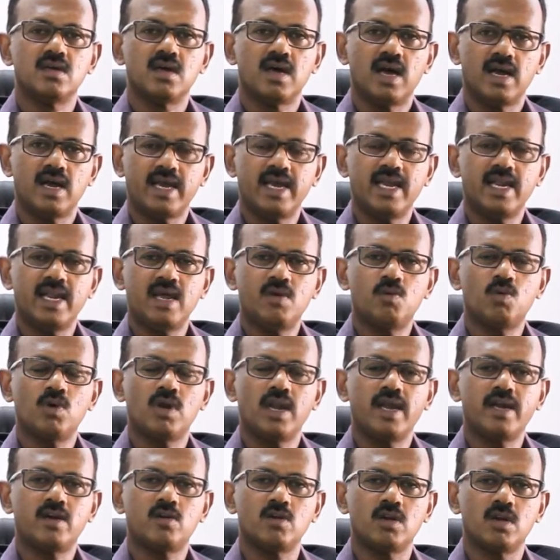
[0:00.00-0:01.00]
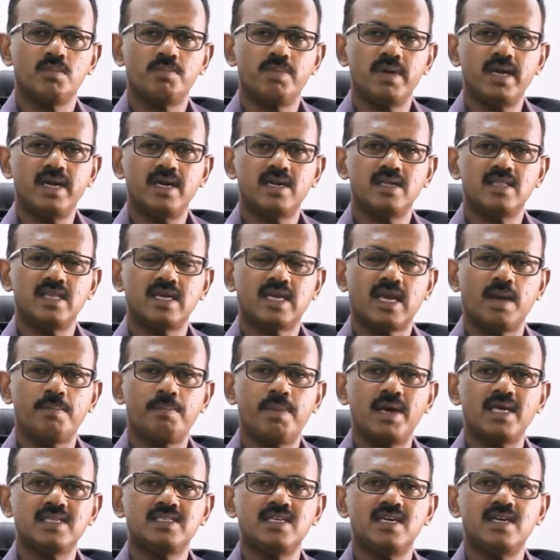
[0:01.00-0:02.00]
Again, I would like to repeat, the
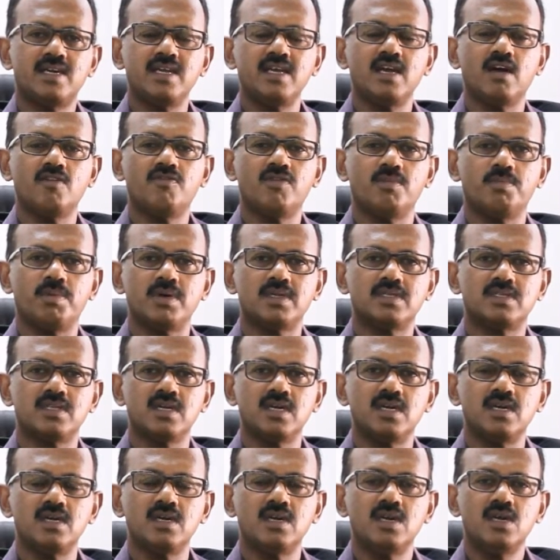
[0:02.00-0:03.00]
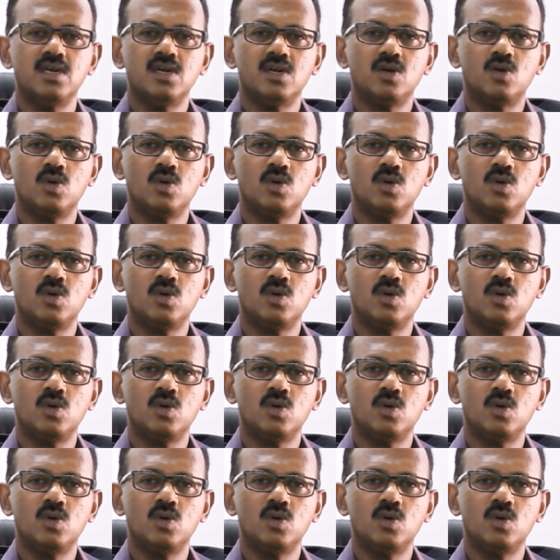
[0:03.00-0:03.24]
capacity of a person